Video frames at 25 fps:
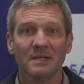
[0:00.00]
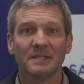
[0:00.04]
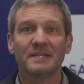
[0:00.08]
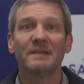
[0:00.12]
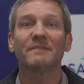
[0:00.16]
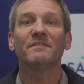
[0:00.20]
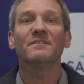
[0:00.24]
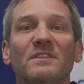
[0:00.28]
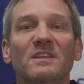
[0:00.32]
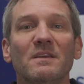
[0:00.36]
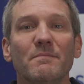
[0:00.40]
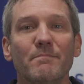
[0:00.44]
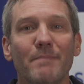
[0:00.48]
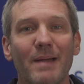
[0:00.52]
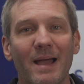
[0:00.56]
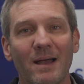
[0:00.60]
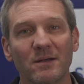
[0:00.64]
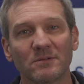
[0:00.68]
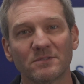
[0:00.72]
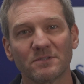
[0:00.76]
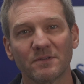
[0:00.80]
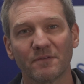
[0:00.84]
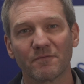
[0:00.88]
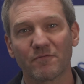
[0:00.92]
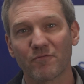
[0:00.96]
Given the
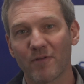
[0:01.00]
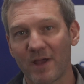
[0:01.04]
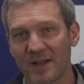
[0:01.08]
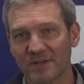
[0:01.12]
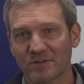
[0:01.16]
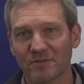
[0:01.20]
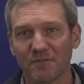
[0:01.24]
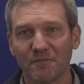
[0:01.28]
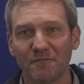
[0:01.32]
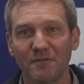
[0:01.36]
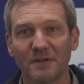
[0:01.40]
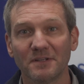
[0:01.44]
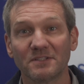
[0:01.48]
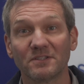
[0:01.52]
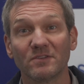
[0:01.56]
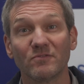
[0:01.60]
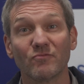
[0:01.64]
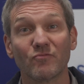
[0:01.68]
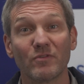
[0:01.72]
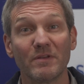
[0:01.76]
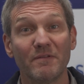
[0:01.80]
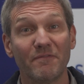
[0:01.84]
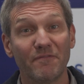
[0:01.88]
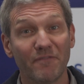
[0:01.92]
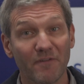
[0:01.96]
amount of retrofit and
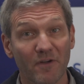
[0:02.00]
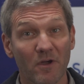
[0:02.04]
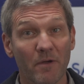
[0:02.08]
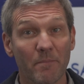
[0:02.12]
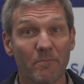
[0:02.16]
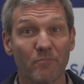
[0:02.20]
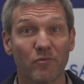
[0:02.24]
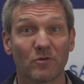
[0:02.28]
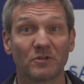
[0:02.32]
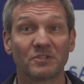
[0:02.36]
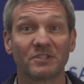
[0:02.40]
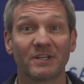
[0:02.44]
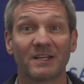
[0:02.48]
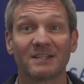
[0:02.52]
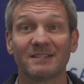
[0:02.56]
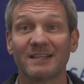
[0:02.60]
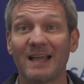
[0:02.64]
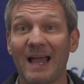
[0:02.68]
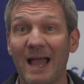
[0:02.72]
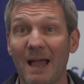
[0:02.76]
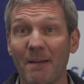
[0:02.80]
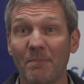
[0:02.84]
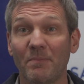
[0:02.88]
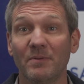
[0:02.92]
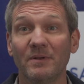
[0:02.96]
refurb projects
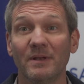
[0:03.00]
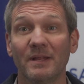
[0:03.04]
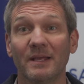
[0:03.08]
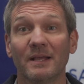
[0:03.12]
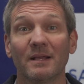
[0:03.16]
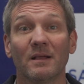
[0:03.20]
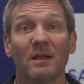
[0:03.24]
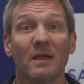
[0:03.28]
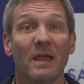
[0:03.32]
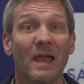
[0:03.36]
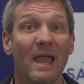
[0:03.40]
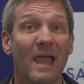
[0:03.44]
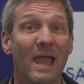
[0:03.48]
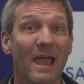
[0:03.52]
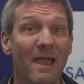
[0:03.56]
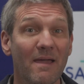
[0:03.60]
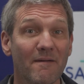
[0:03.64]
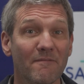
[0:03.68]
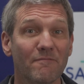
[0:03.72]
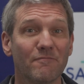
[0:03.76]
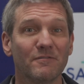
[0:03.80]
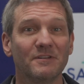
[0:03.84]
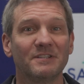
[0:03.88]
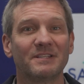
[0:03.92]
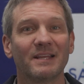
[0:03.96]
happening
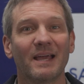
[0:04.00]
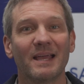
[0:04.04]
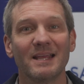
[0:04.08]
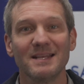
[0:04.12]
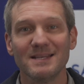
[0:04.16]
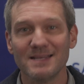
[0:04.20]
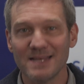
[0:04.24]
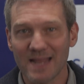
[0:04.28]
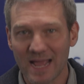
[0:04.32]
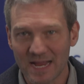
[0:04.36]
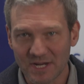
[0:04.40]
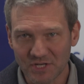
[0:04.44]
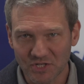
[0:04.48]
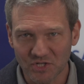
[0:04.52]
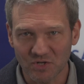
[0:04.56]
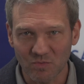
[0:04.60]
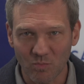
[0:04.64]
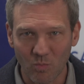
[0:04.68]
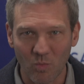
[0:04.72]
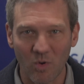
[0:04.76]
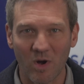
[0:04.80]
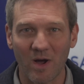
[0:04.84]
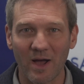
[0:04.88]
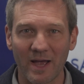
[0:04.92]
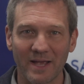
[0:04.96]
every day
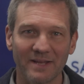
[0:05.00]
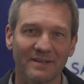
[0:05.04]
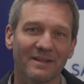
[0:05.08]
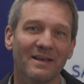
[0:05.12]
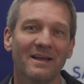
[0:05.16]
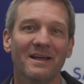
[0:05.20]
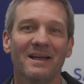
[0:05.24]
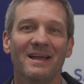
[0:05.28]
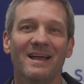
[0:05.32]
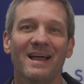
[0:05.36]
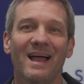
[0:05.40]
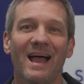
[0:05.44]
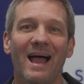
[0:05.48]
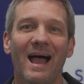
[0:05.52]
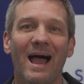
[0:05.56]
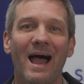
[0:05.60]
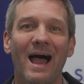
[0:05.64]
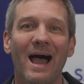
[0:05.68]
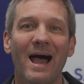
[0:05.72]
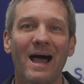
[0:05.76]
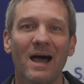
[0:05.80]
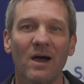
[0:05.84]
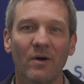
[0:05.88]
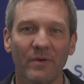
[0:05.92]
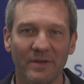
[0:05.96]
nationwide,
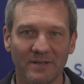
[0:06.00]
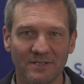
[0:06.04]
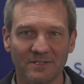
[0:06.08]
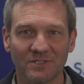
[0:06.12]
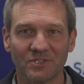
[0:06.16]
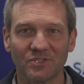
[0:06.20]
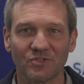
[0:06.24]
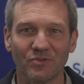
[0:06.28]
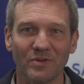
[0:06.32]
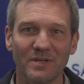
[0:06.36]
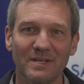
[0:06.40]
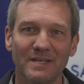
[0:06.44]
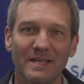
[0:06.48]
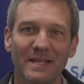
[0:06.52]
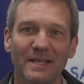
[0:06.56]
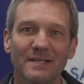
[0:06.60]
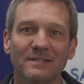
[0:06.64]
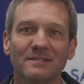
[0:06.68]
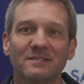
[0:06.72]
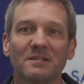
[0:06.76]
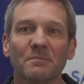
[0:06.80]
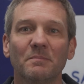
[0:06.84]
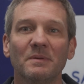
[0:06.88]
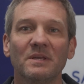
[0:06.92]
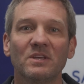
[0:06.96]
our industry
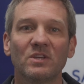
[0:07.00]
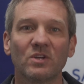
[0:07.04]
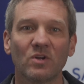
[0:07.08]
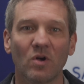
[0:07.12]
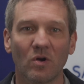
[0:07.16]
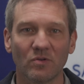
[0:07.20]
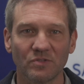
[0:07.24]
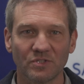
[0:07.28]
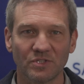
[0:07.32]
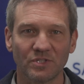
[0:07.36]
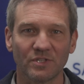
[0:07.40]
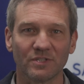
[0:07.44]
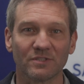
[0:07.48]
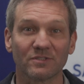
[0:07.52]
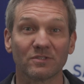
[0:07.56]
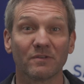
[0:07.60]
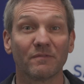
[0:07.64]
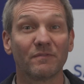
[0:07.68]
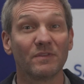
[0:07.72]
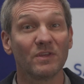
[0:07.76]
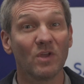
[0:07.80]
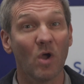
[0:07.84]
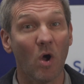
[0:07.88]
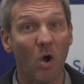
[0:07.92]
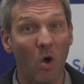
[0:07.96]
needs to be conscious
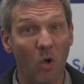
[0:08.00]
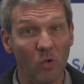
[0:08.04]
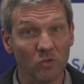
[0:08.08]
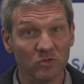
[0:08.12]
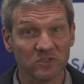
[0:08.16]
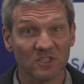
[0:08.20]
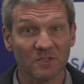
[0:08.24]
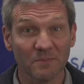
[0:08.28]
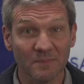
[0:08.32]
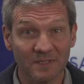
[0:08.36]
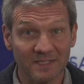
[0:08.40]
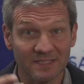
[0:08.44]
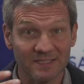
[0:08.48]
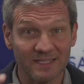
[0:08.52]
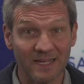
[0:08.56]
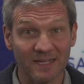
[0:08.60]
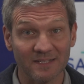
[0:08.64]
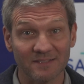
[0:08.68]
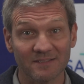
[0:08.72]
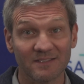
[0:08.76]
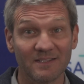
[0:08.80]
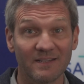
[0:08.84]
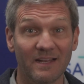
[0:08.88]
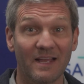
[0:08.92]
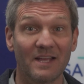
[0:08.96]
of the ultimate
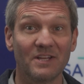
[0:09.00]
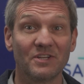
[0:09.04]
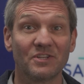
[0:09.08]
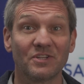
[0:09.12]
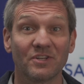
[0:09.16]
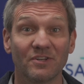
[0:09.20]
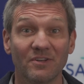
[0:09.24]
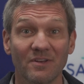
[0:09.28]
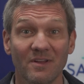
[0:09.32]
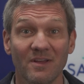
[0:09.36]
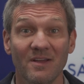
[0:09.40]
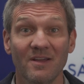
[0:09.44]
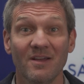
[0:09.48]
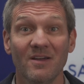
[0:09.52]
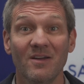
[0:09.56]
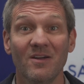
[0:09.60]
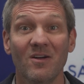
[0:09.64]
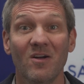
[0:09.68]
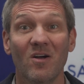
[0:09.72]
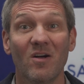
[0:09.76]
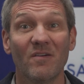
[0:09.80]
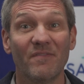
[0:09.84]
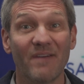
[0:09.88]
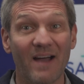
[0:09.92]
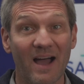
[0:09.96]
destination
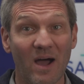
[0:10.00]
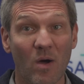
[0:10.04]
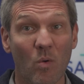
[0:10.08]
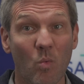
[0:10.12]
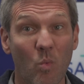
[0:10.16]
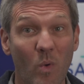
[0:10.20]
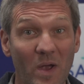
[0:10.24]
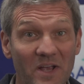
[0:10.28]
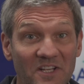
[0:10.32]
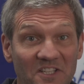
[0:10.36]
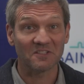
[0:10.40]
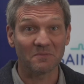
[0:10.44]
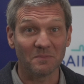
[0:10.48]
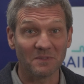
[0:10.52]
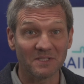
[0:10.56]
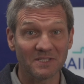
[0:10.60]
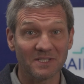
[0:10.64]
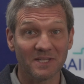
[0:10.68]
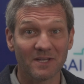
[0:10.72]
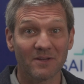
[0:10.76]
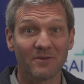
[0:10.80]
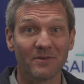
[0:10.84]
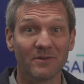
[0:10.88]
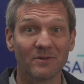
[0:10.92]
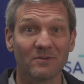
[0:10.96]
of our waste
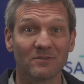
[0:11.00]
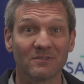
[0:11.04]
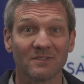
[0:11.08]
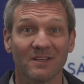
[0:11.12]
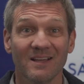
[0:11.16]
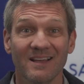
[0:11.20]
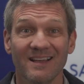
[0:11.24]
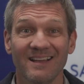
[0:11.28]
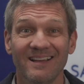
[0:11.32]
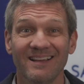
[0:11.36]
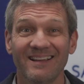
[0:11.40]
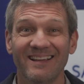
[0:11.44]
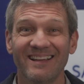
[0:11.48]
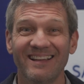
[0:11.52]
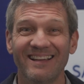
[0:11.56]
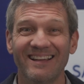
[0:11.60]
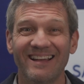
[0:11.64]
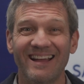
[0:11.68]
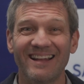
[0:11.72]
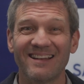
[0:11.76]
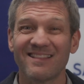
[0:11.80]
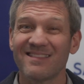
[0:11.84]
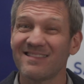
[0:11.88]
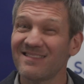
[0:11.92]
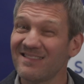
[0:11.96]
materials
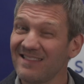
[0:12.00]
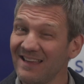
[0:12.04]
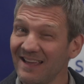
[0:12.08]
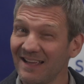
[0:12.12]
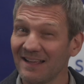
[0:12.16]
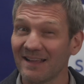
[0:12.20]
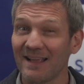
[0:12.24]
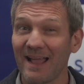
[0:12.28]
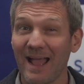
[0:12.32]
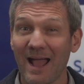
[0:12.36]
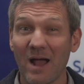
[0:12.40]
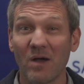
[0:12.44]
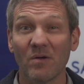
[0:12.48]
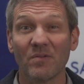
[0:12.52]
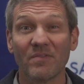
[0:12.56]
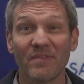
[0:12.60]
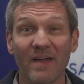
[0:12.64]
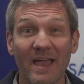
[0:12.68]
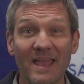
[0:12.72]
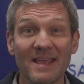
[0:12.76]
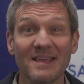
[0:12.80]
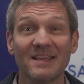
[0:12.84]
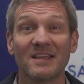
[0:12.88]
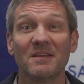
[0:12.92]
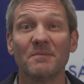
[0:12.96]
and think how
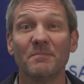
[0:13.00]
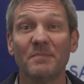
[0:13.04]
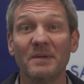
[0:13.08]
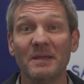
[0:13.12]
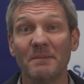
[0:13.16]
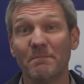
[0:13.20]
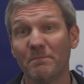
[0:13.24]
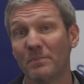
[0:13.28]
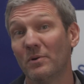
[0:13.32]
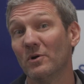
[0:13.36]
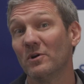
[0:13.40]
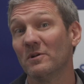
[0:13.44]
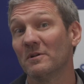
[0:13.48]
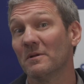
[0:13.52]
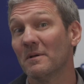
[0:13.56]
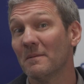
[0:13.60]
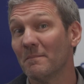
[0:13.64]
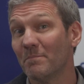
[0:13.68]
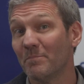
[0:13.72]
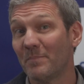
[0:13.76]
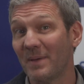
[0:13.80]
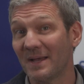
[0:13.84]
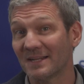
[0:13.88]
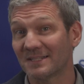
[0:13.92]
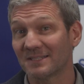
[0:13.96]
they can be
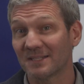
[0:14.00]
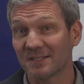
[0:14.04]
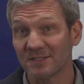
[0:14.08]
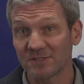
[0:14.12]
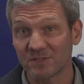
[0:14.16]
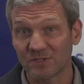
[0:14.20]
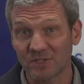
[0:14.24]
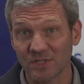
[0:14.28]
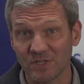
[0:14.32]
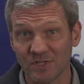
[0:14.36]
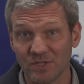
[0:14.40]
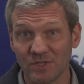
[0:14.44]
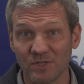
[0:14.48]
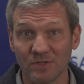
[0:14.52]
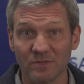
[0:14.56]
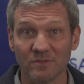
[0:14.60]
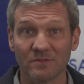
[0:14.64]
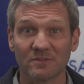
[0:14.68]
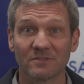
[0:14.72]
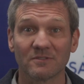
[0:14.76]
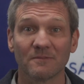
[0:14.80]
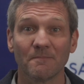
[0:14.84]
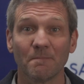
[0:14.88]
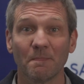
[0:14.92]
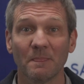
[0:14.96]
put better to
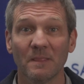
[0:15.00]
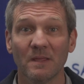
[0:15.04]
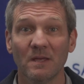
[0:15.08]
use.